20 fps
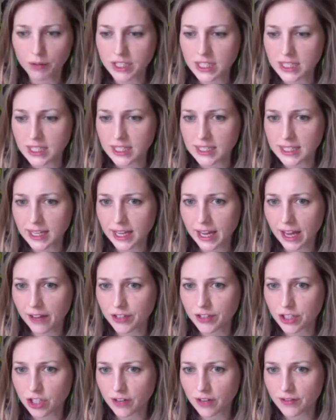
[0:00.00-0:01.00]
going to say,
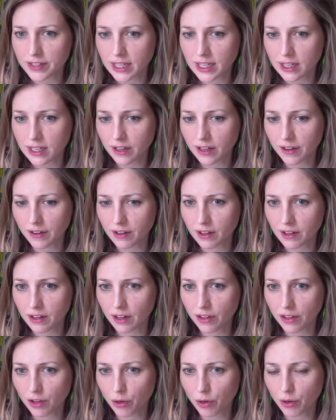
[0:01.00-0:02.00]
Kevin Jarvis had
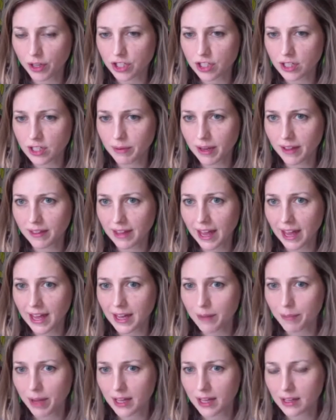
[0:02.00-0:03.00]
another question about the
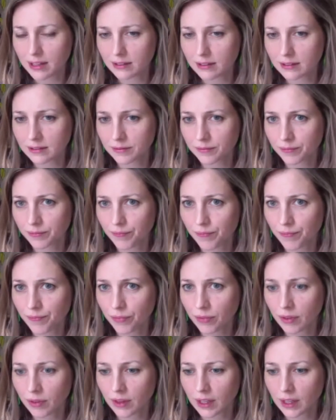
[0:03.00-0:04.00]
AML.
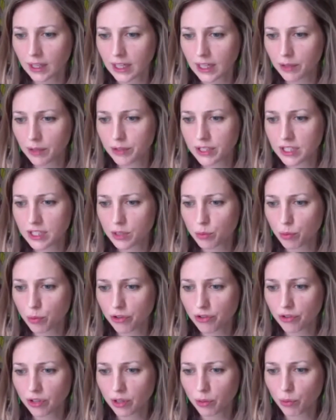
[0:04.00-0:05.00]
He was just
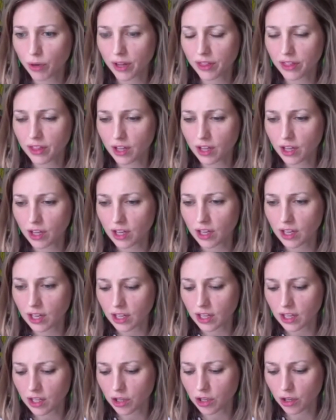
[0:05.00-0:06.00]
wondering whether
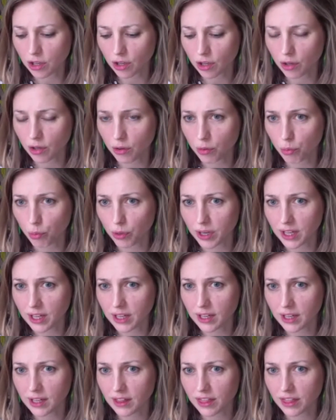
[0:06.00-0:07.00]

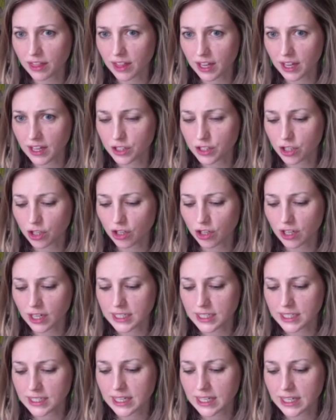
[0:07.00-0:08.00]
we think it's a good
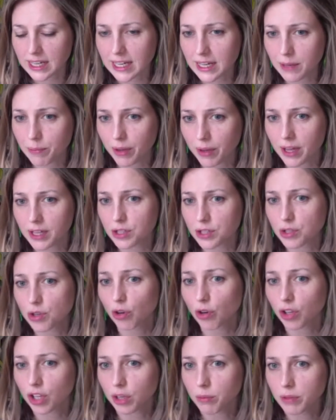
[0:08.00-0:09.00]
idea to keep a
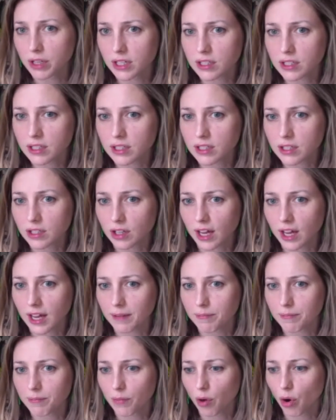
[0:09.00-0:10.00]
document
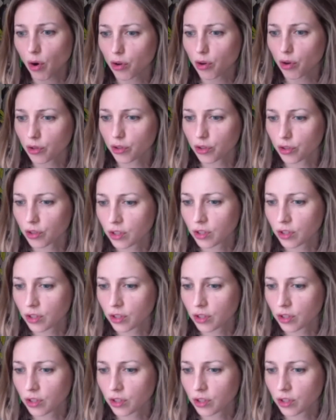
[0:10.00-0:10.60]
on